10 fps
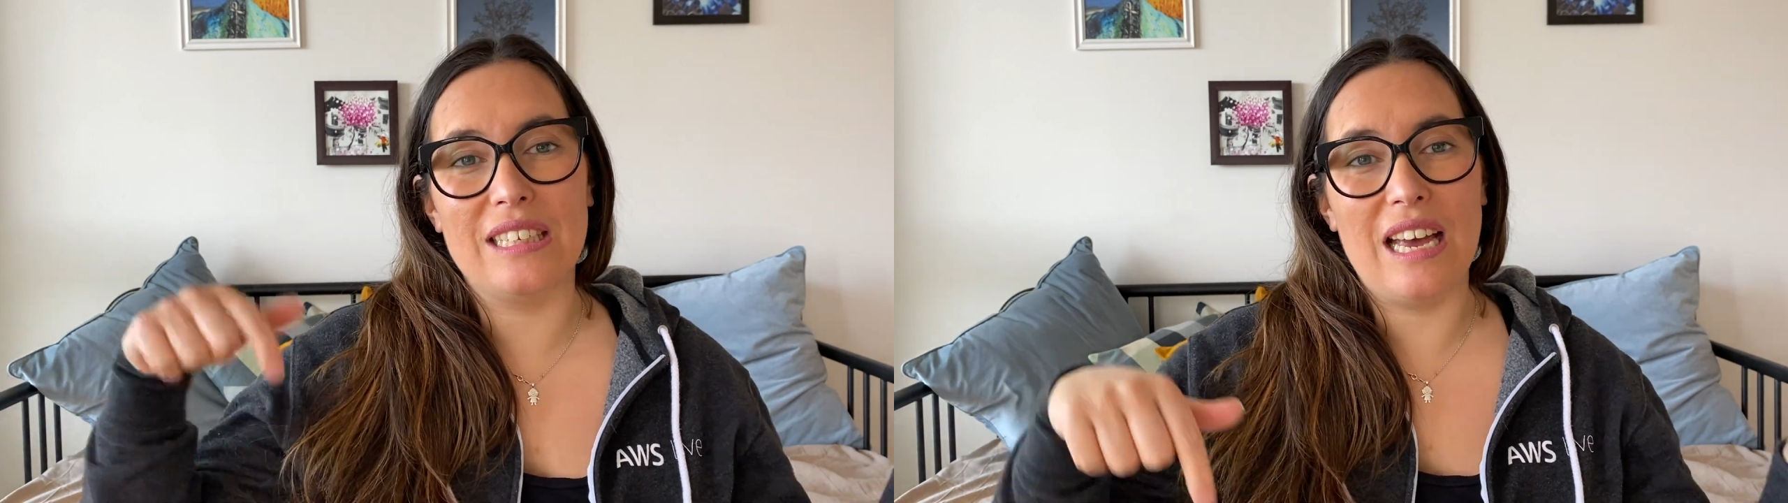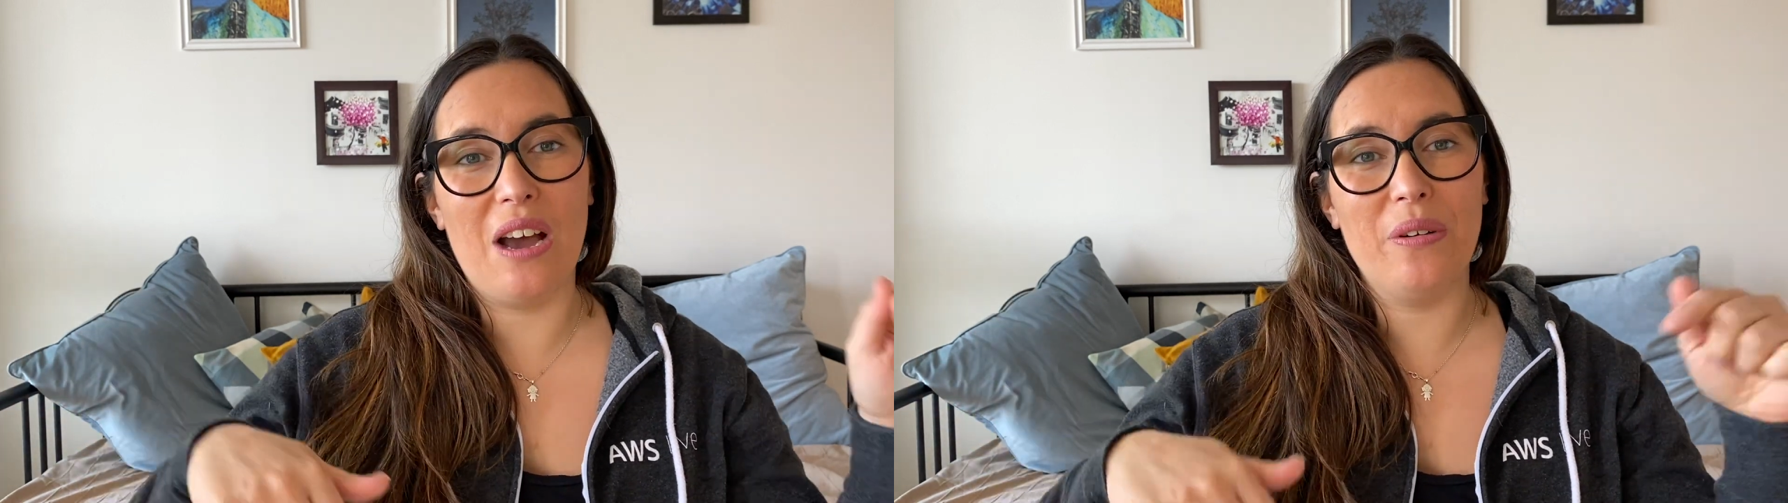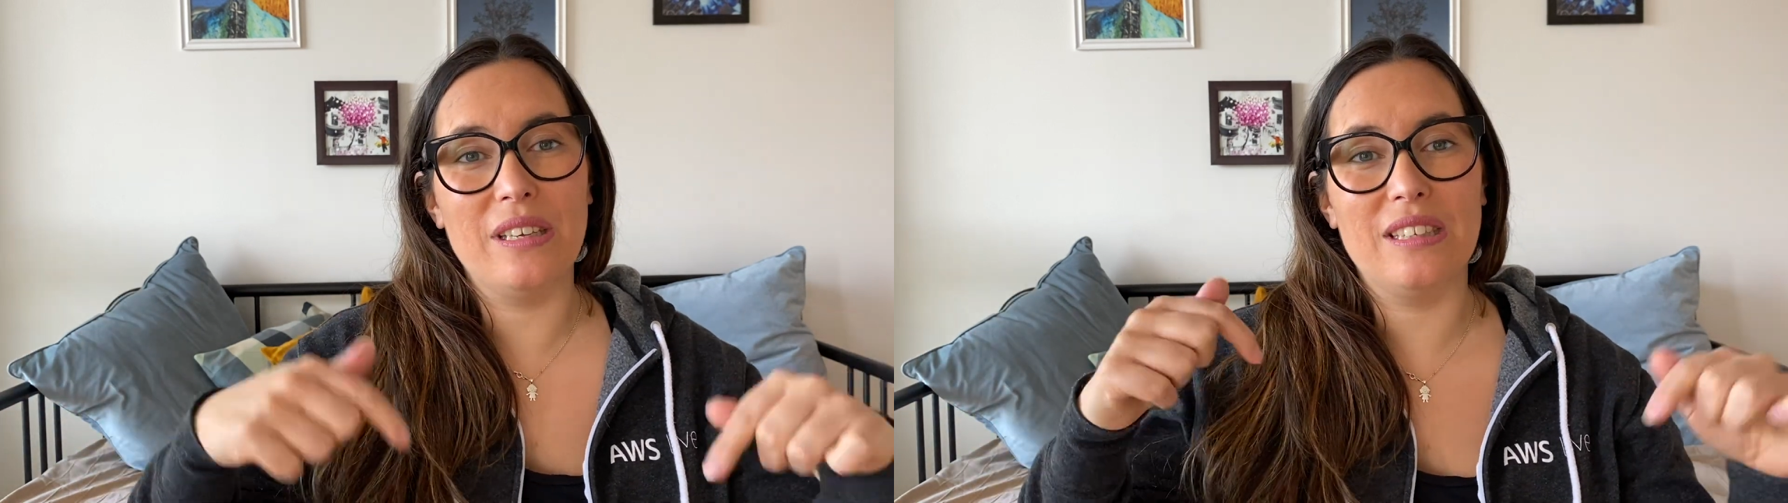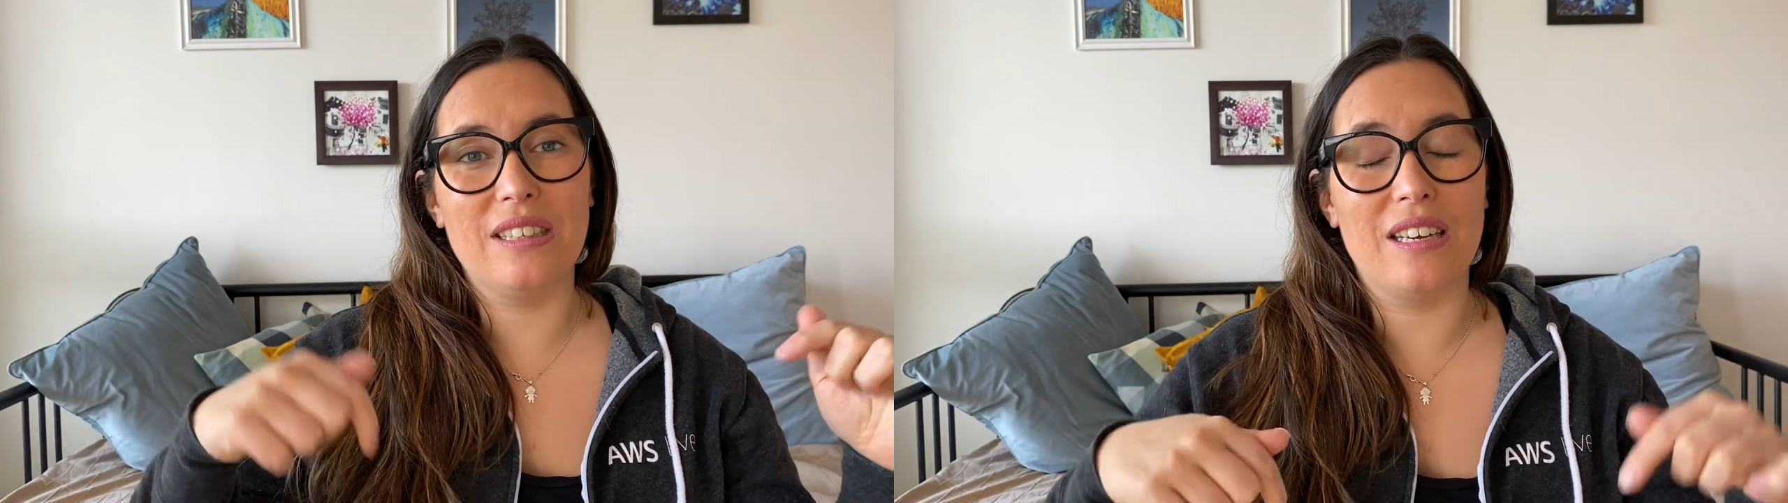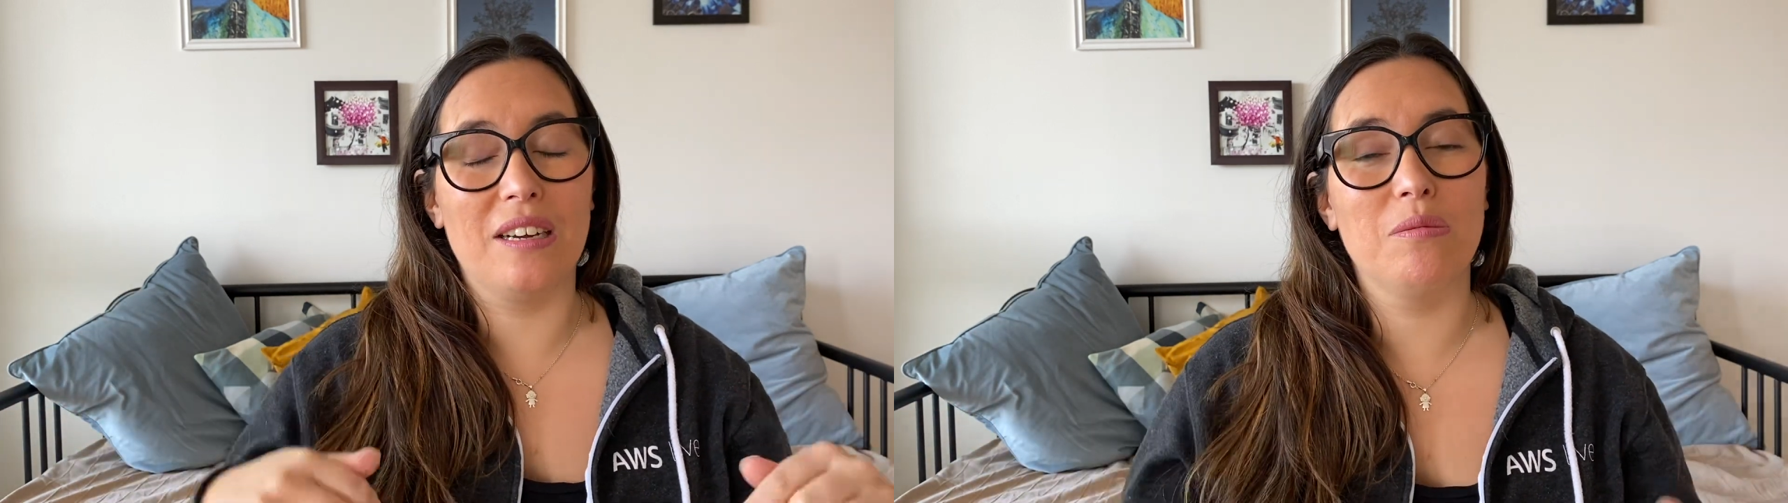now is the
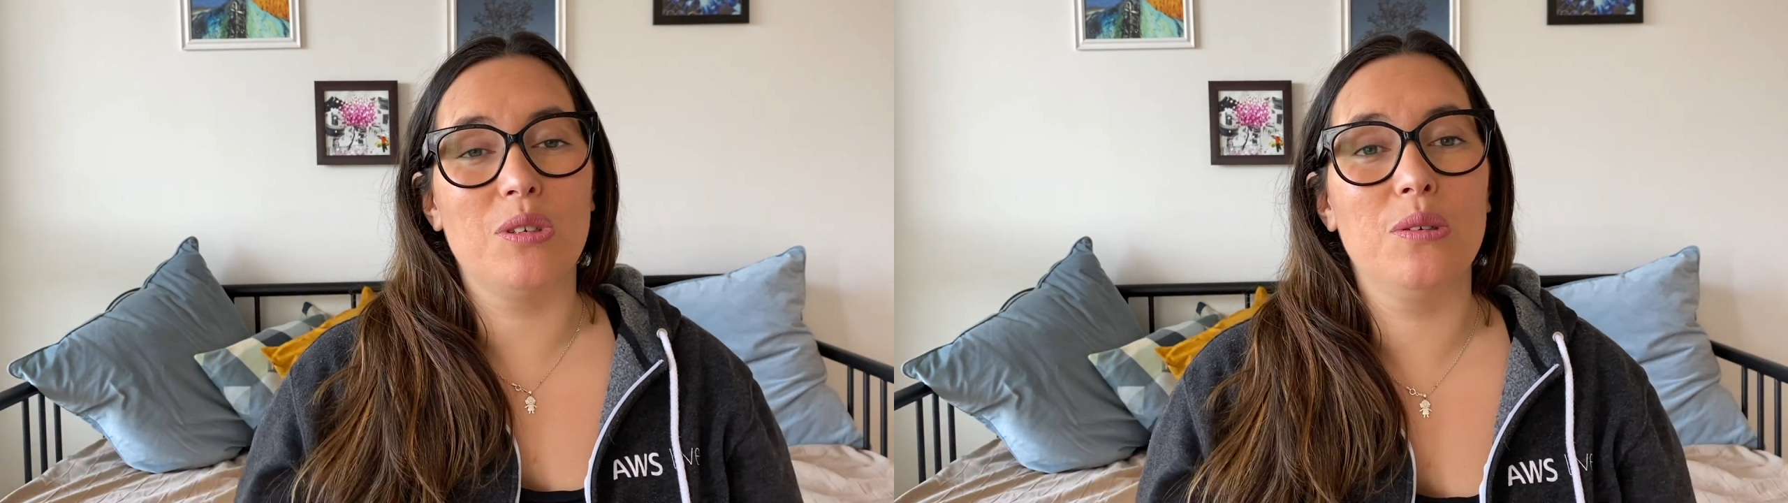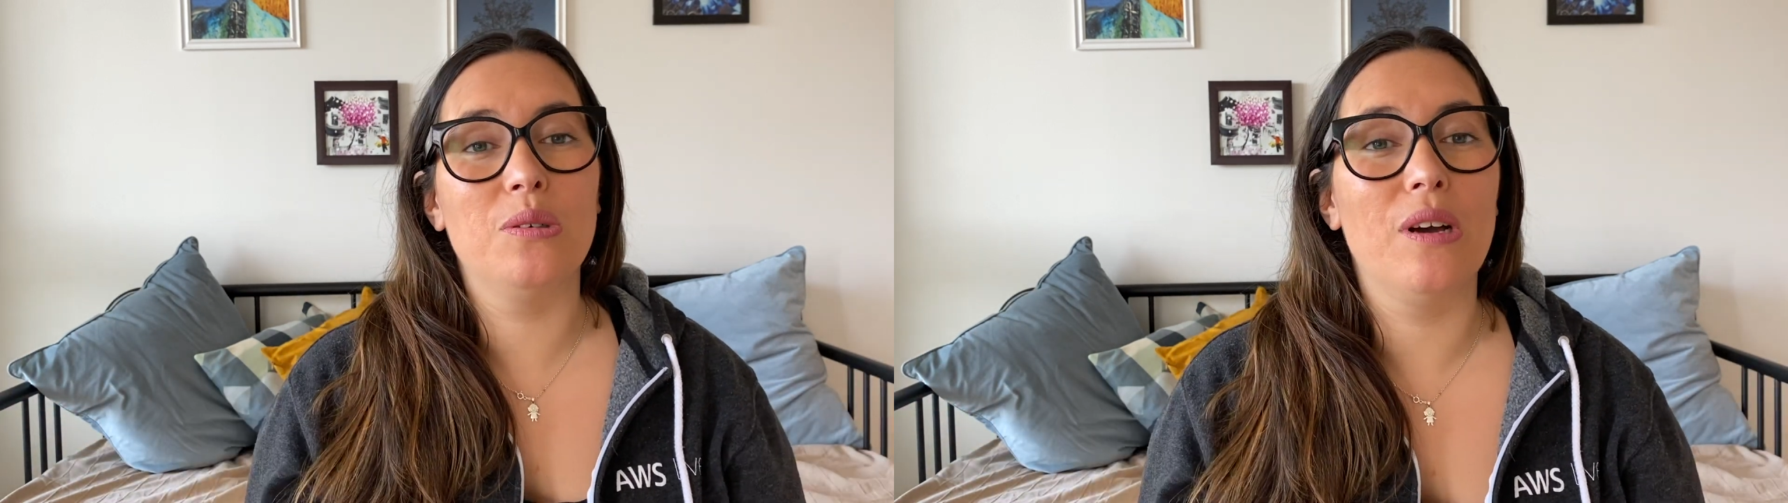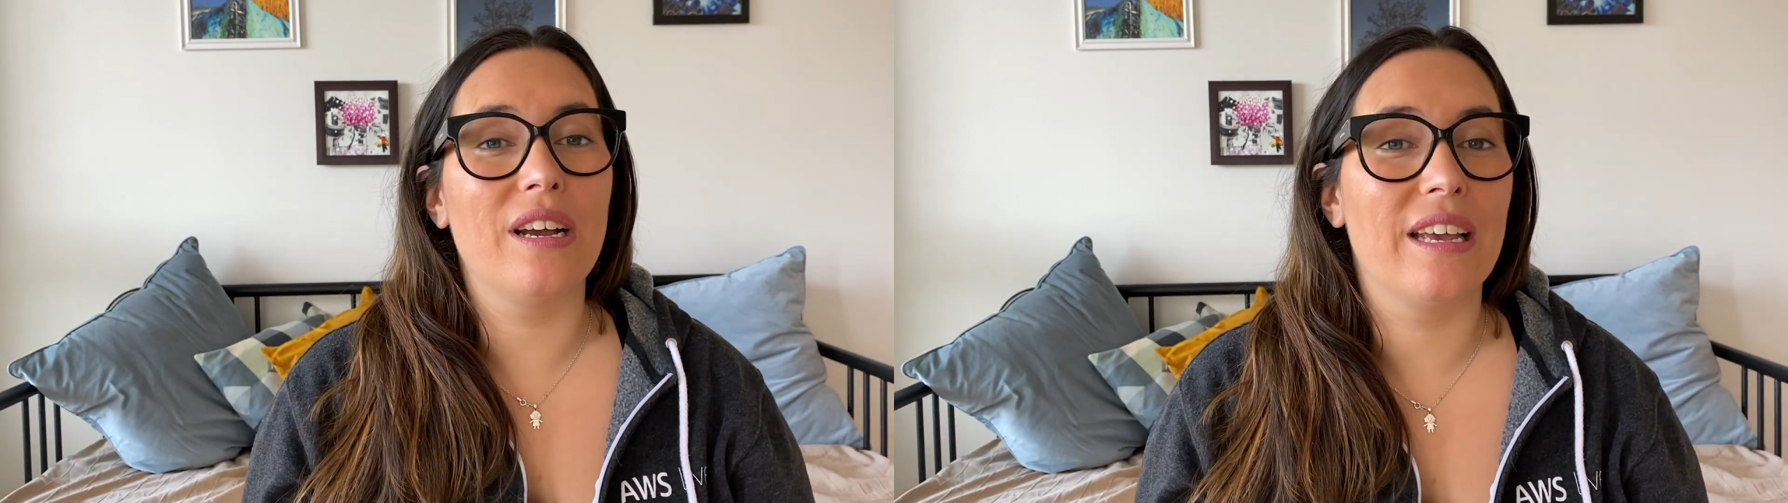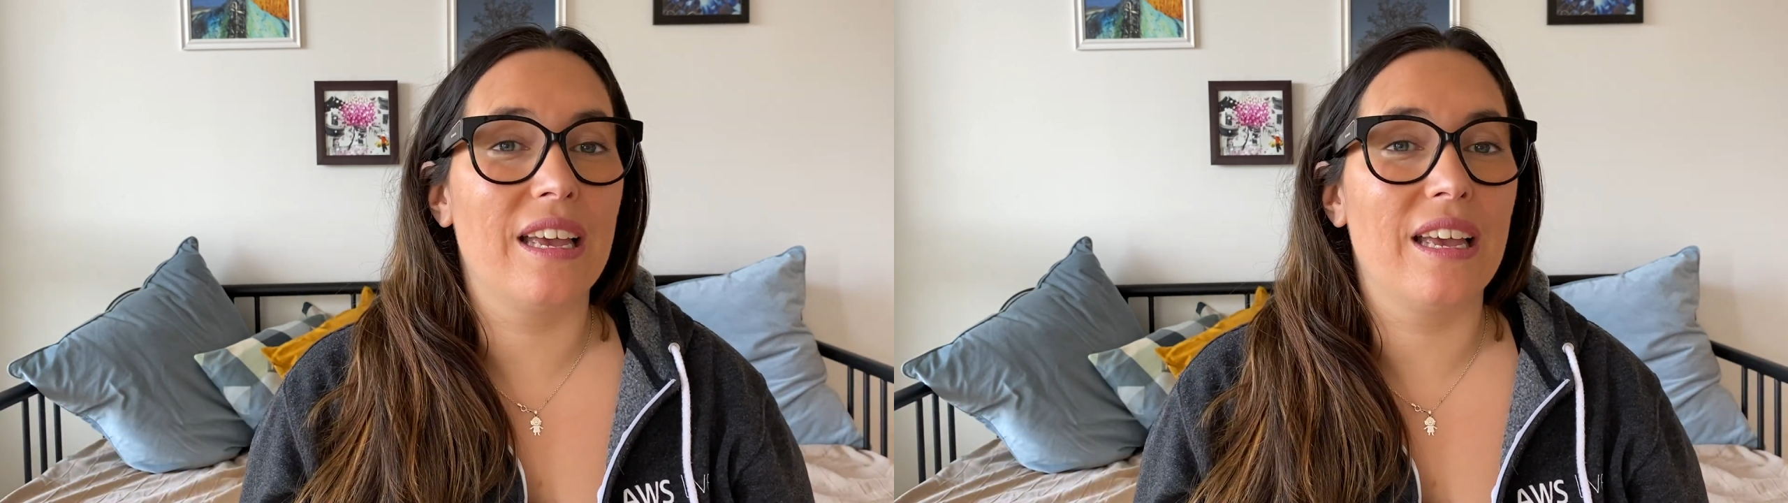time to